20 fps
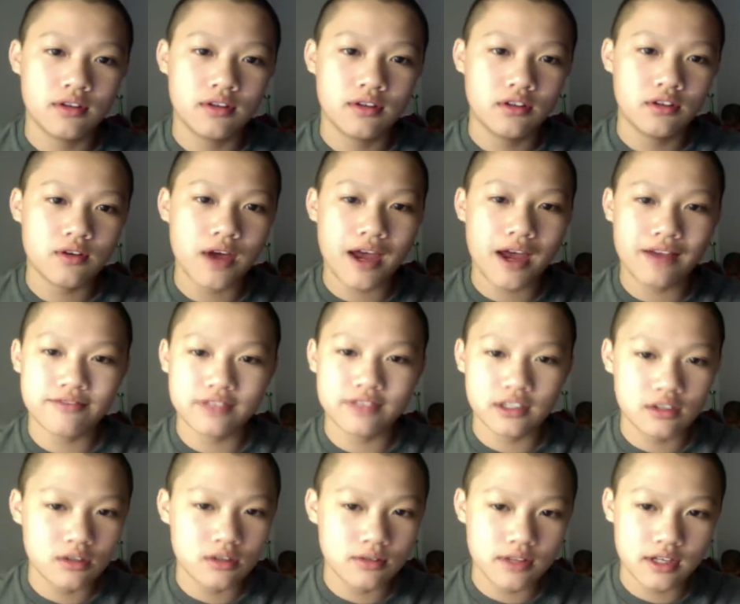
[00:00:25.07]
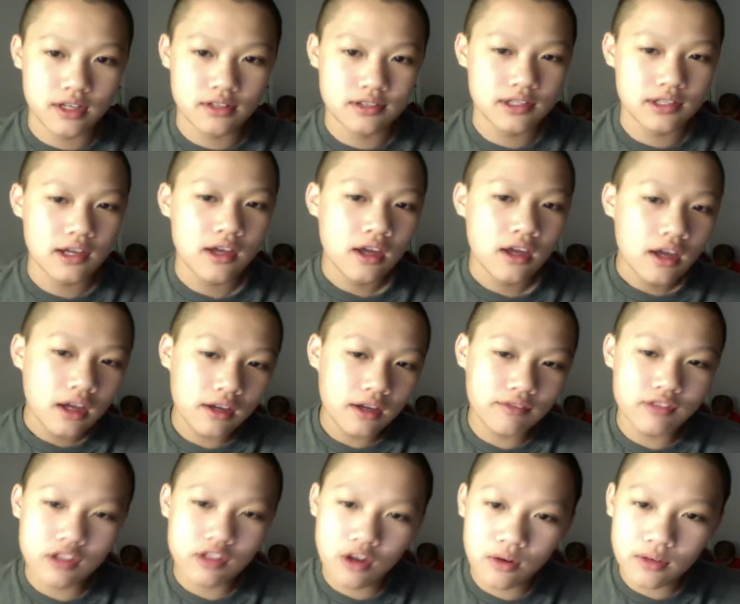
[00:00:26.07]
You have to do this. If
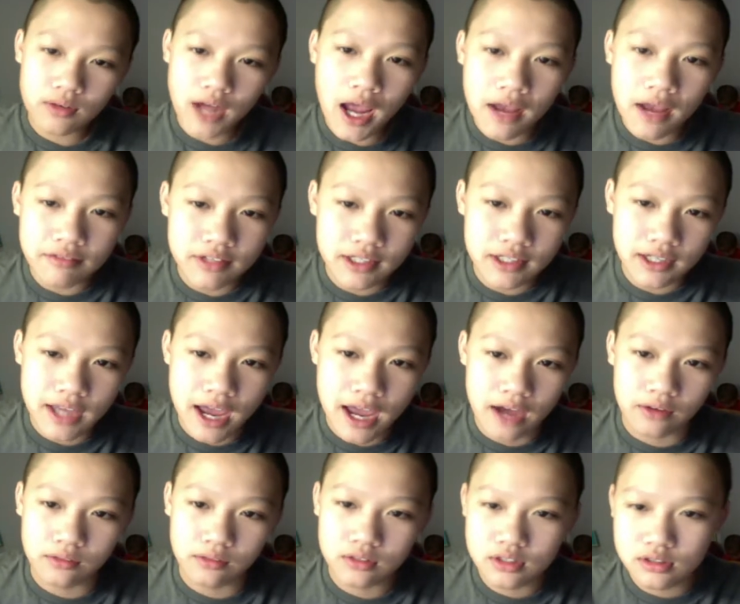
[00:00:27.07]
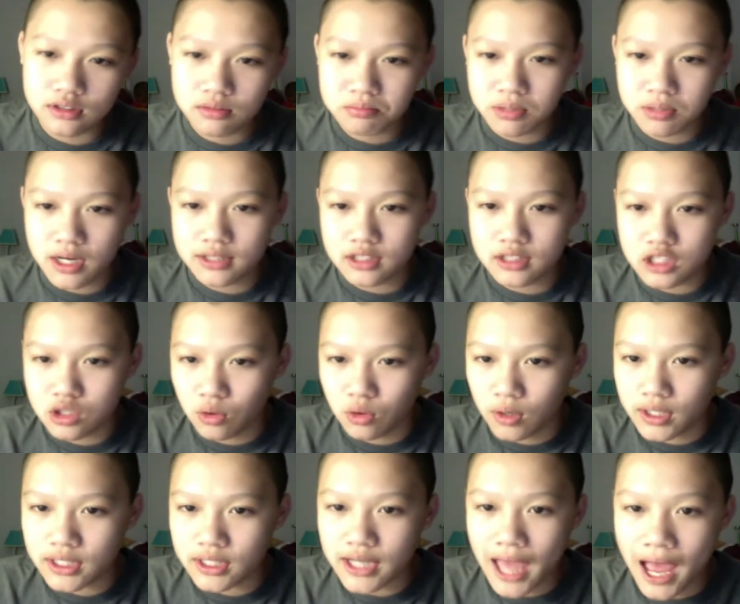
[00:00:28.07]
you don't have an account, just press
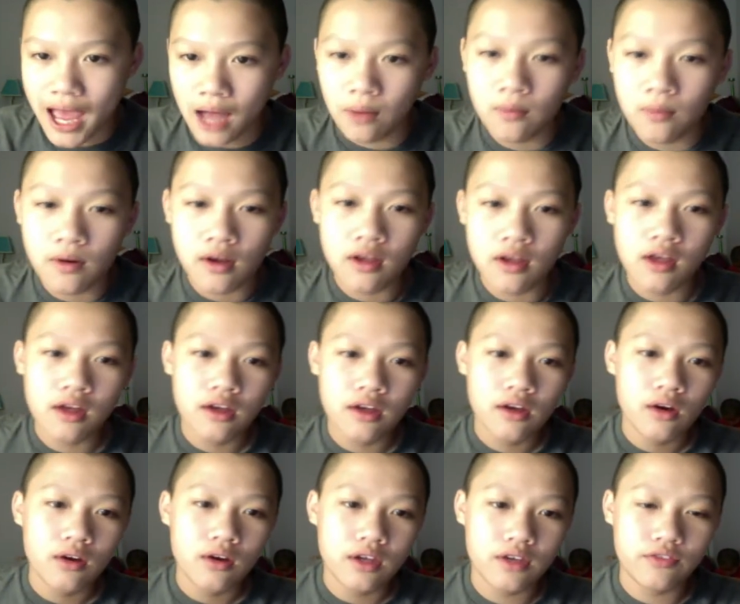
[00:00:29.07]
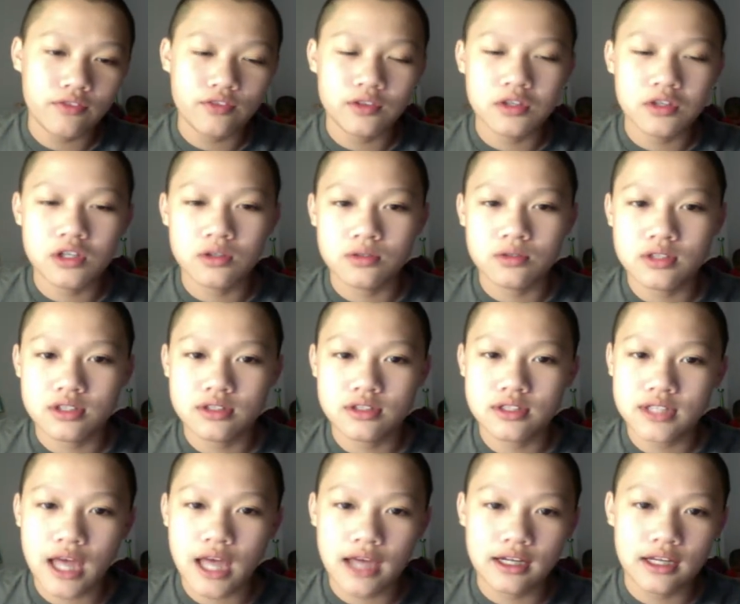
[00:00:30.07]
join now. If you do, just
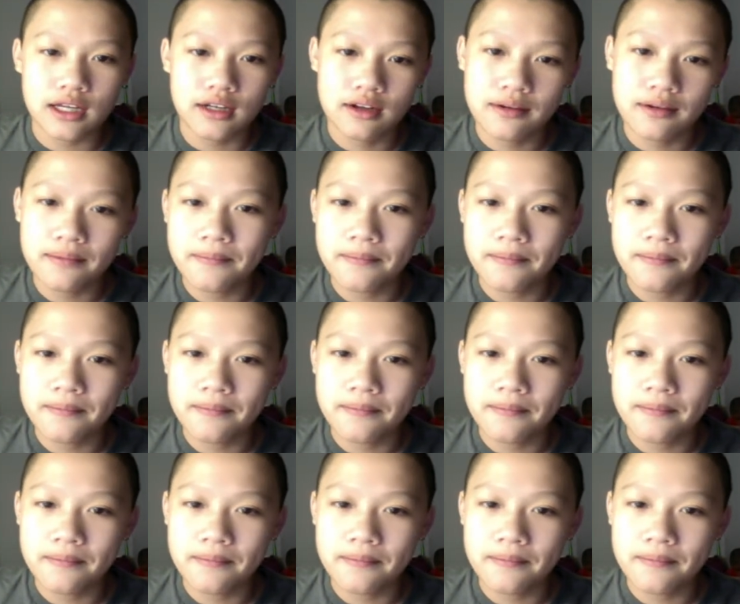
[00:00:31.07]
sign in.